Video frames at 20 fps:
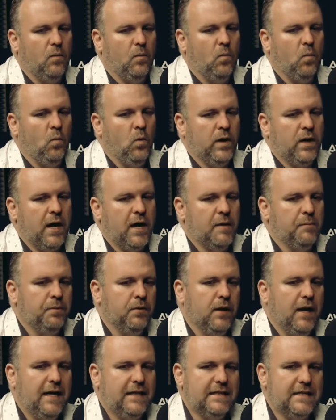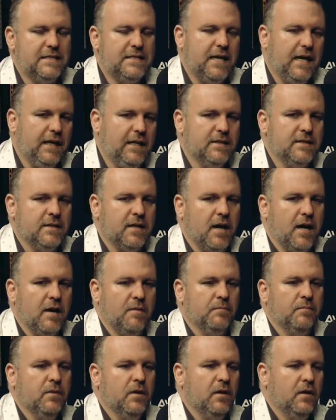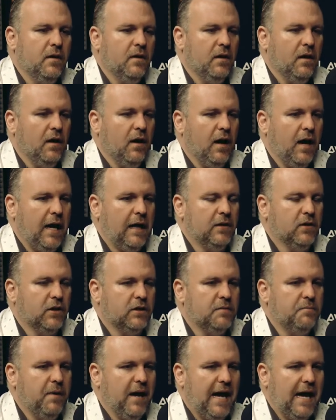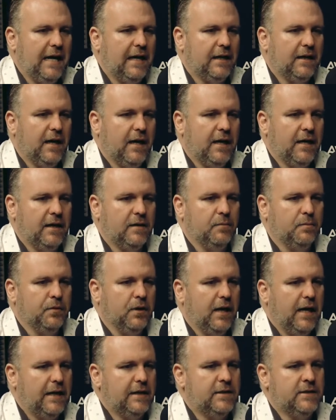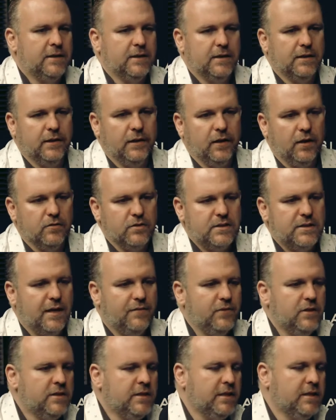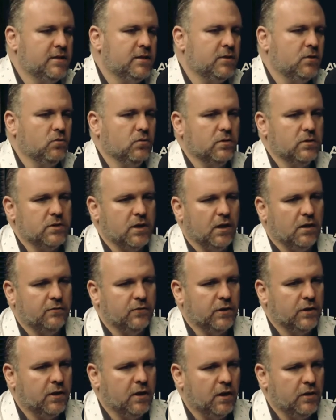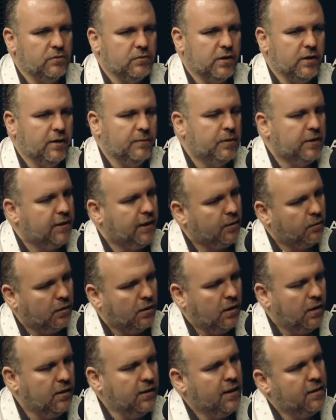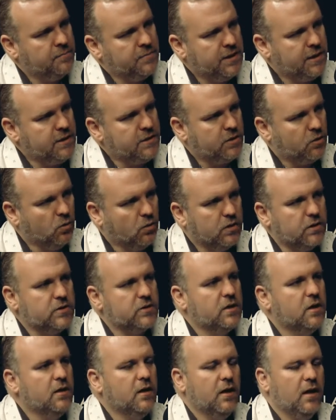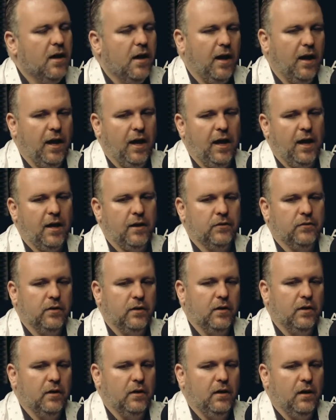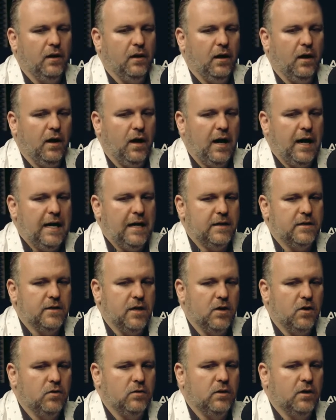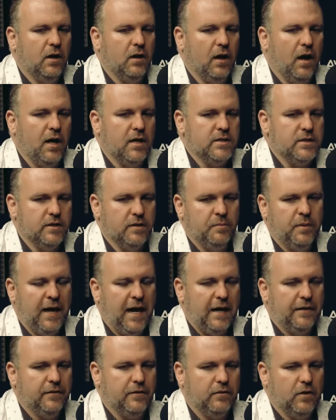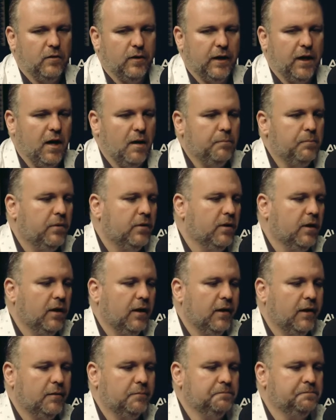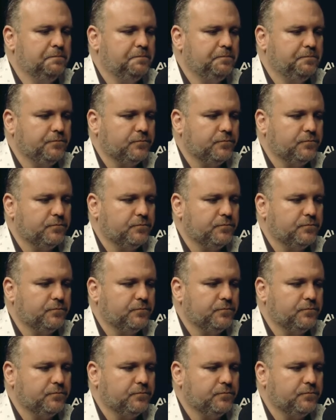when I applied the second time, I looked back and I had applied to, you know, 17 schools all over the country, but they were all MD schools. And I had known an osteopath growing up. Um,